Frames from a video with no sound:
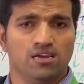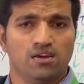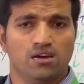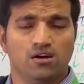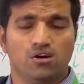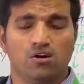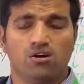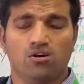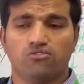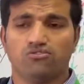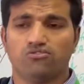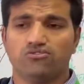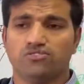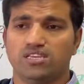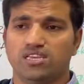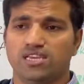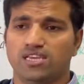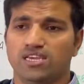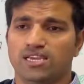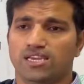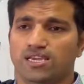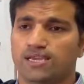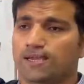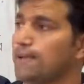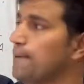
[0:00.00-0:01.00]
of
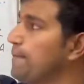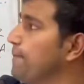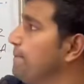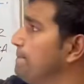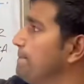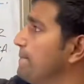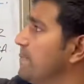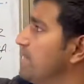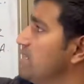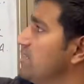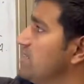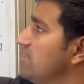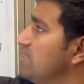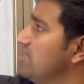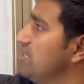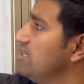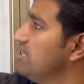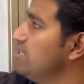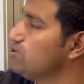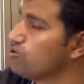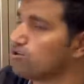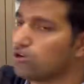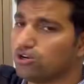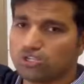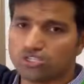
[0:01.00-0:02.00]
the
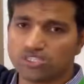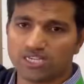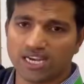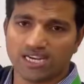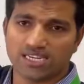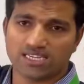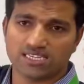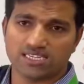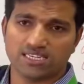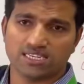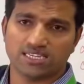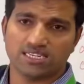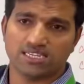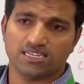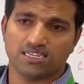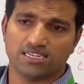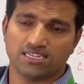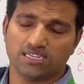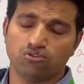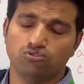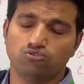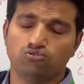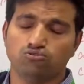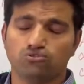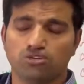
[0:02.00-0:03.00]
leukocytes.
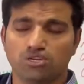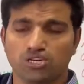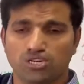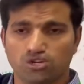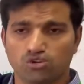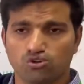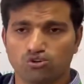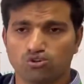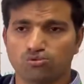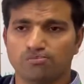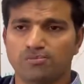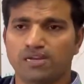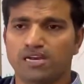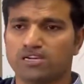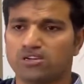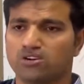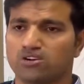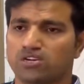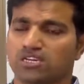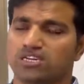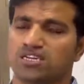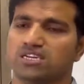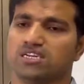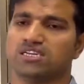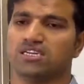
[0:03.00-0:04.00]
Due to recruitment or
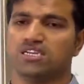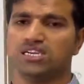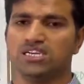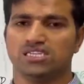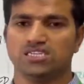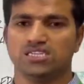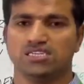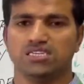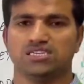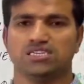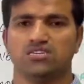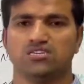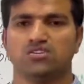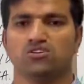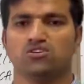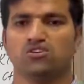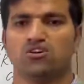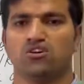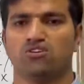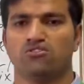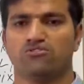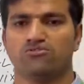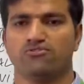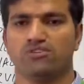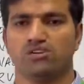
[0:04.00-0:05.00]
increased entry
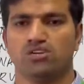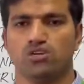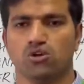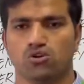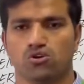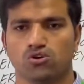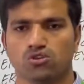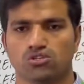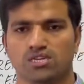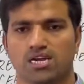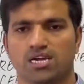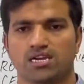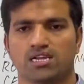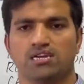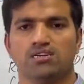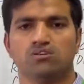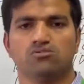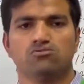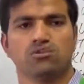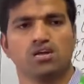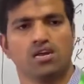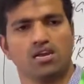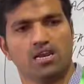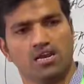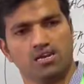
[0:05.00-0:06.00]
of leukocyte into
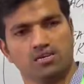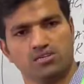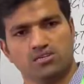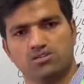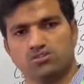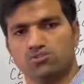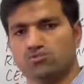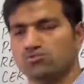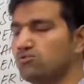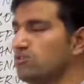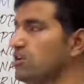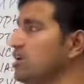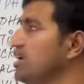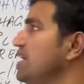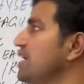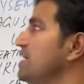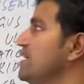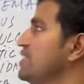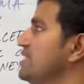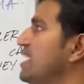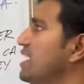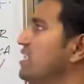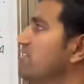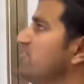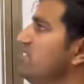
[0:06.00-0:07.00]
the lung tissue,
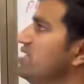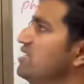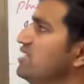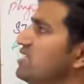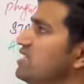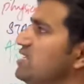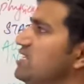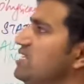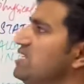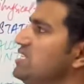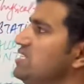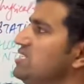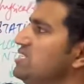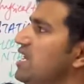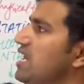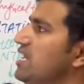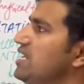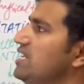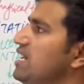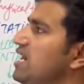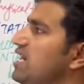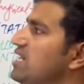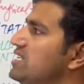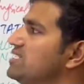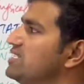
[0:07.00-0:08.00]
that will increase the
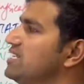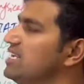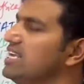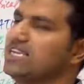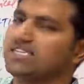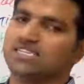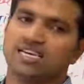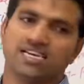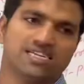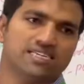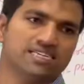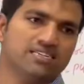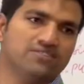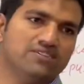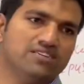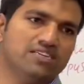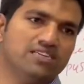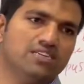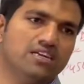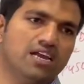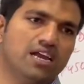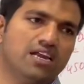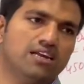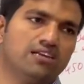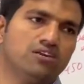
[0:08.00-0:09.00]
elastase
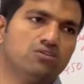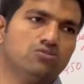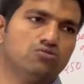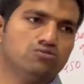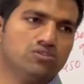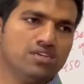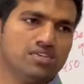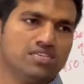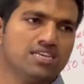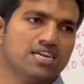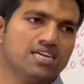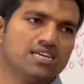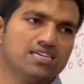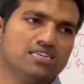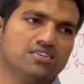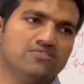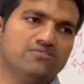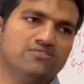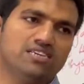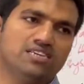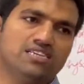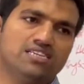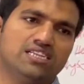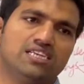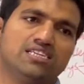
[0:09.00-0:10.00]
activity, and due to this
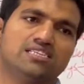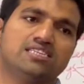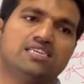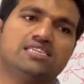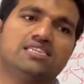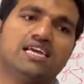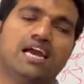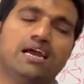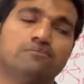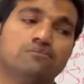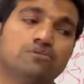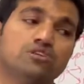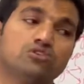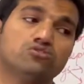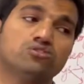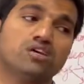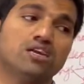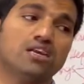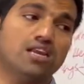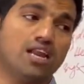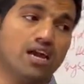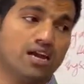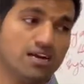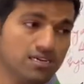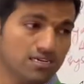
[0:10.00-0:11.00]
activity there is a damage to the
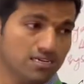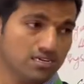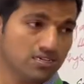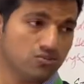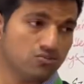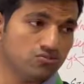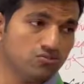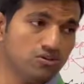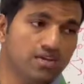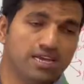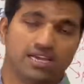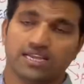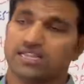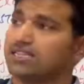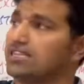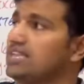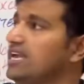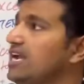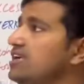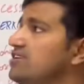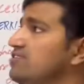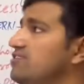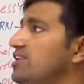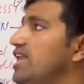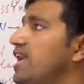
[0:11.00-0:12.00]
lung tissue
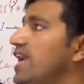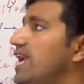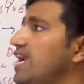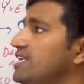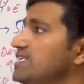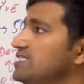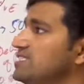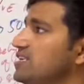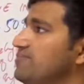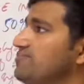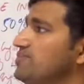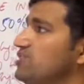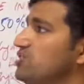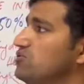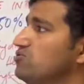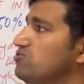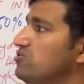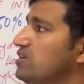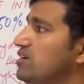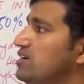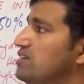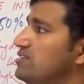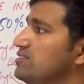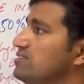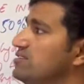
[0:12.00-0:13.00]
that will ends up into
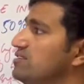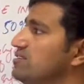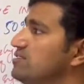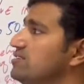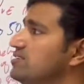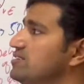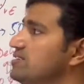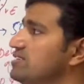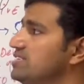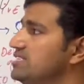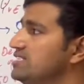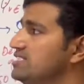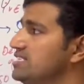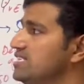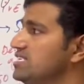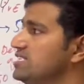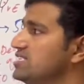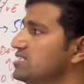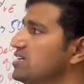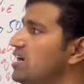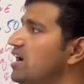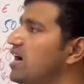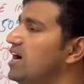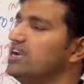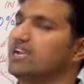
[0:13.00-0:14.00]
a disease
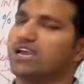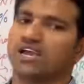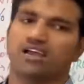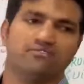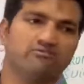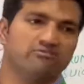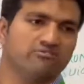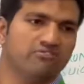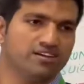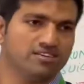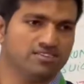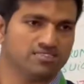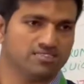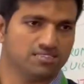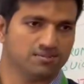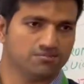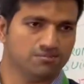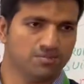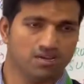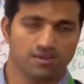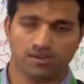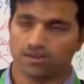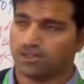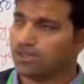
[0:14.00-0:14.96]
called emphysema.